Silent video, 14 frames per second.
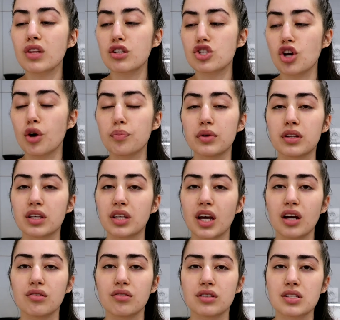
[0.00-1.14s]
chopping the
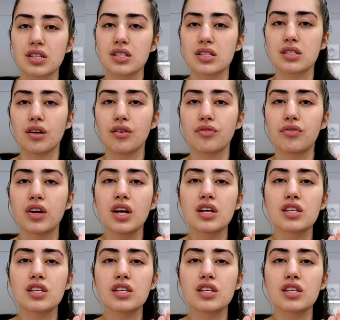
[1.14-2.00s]
carrots and stuff.